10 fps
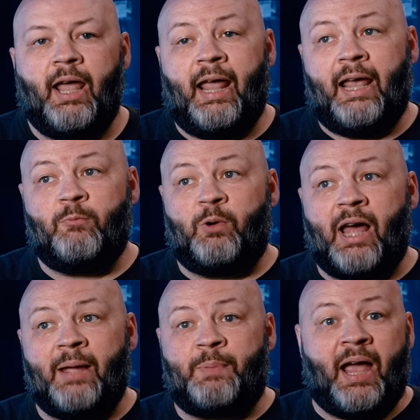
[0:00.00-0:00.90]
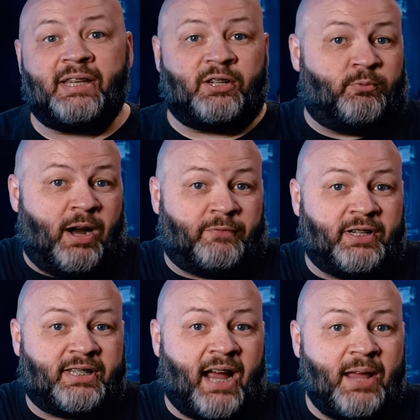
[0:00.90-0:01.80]
And when I pass a
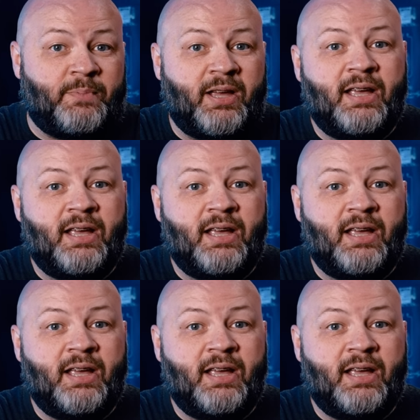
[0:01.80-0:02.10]
reference type,